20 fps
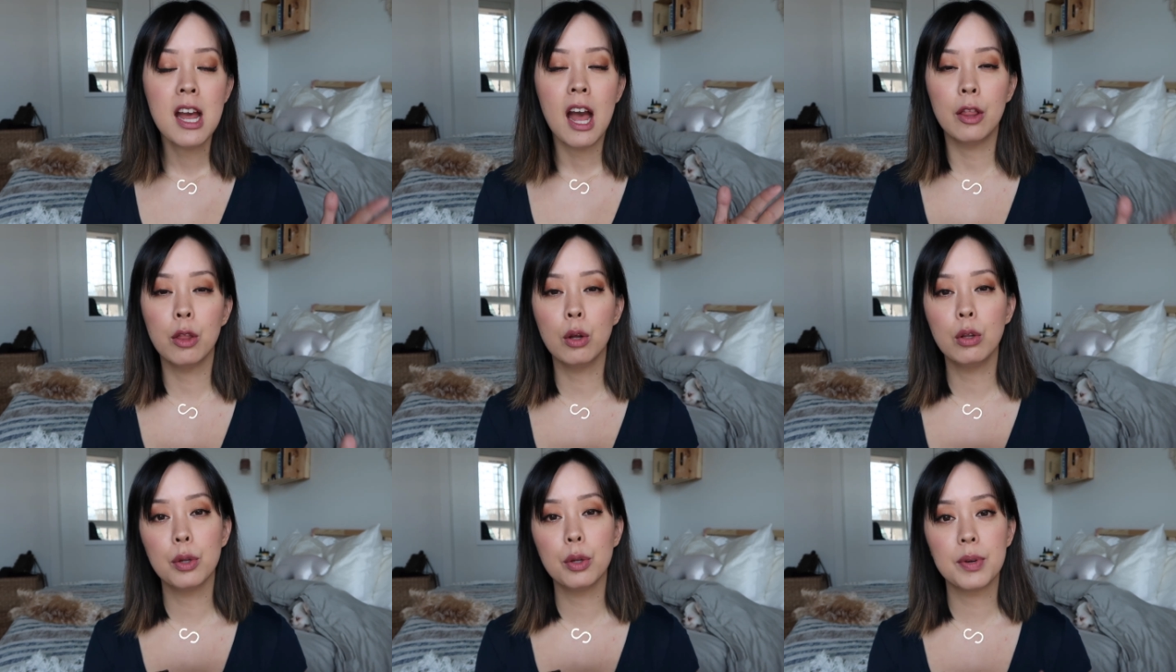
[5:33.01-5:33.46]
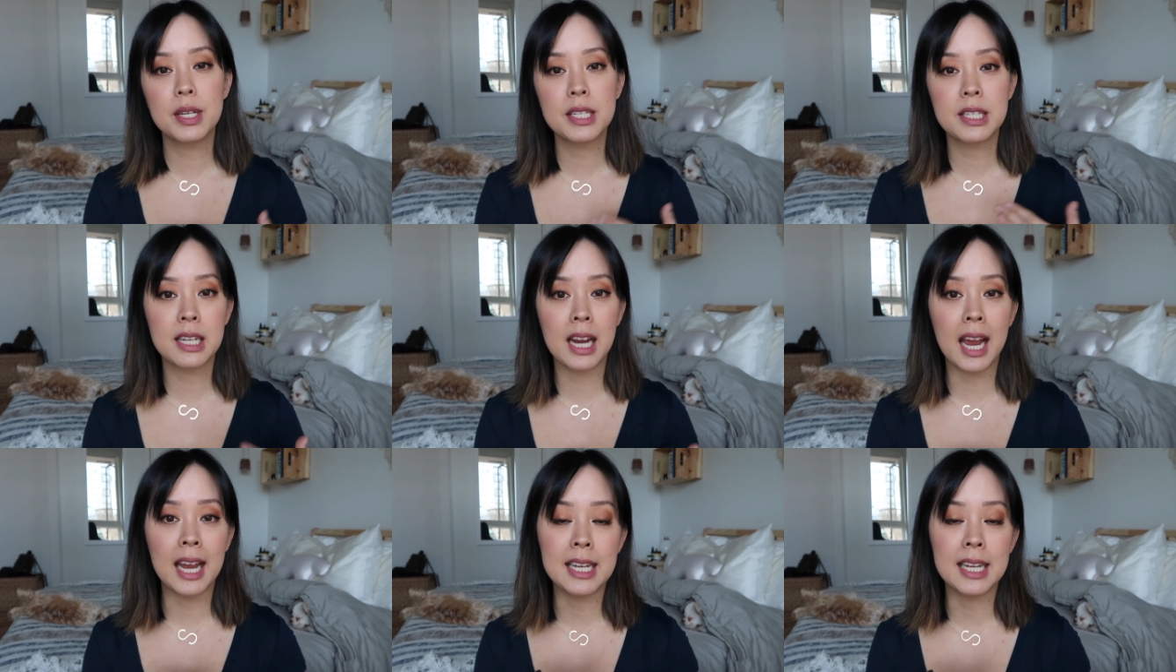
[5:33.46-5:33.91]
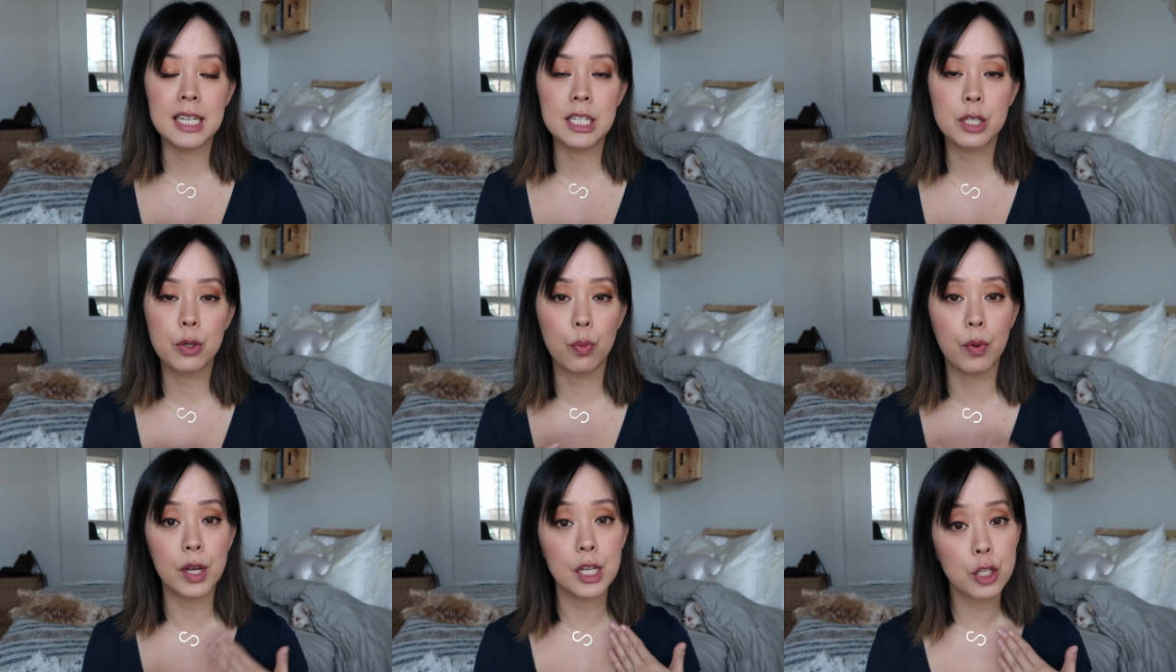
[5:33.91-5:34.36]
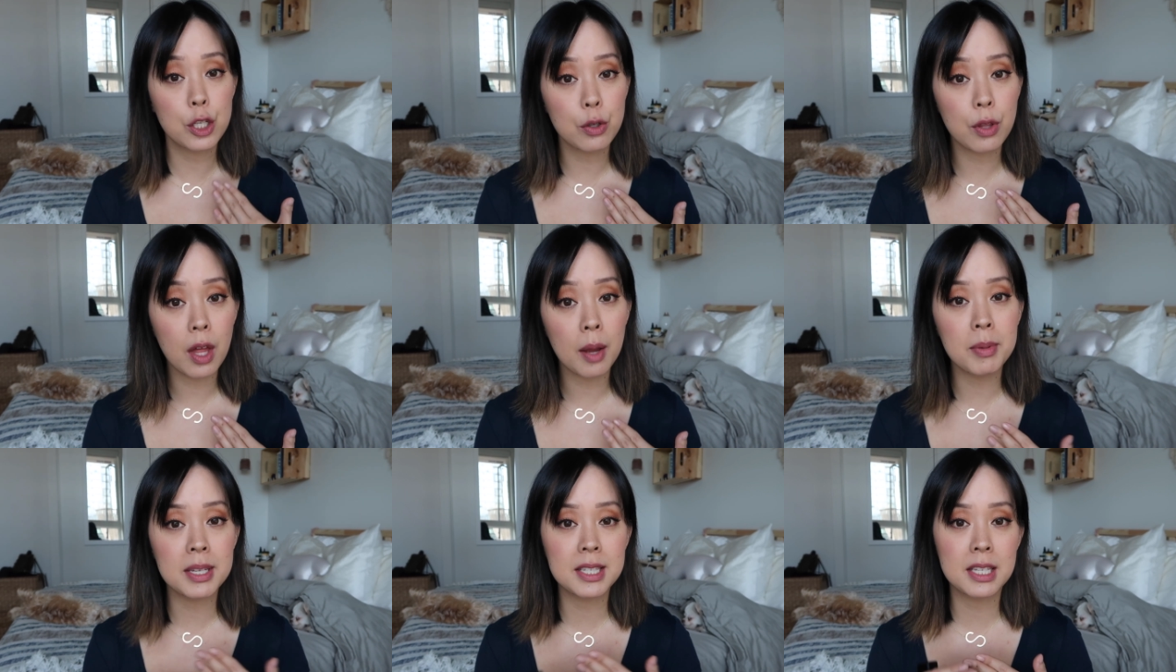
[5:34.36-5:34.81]
and the only reason I need to
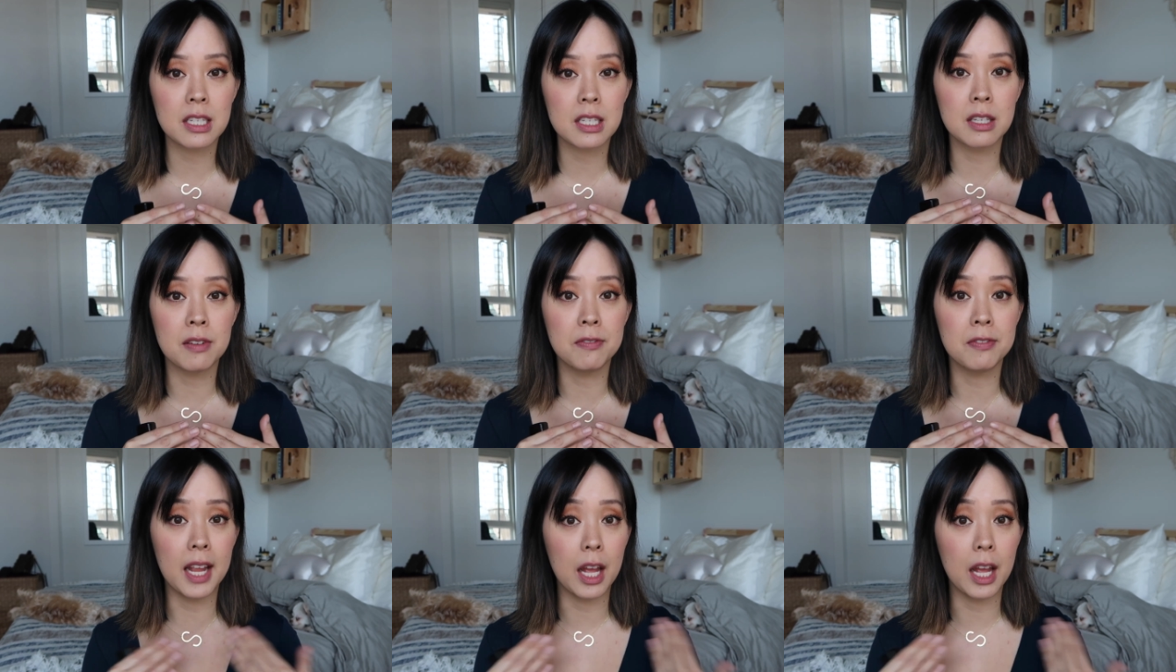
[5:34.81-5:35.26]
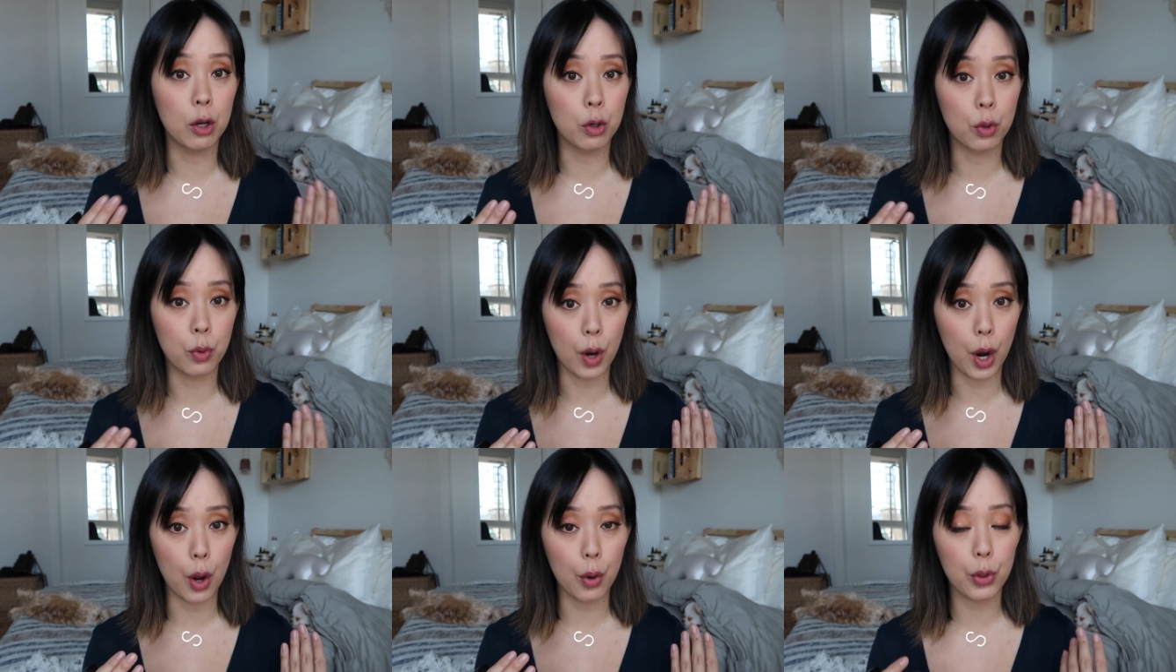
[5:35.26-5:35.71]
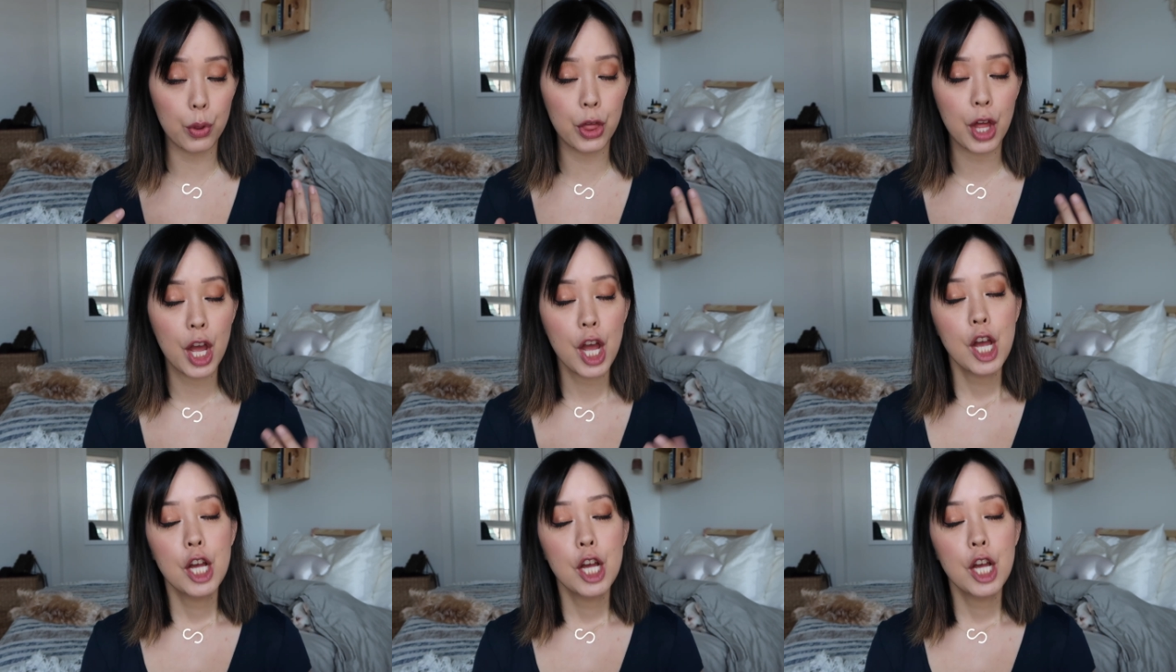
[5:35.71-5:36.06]
redo them is because of nail growth.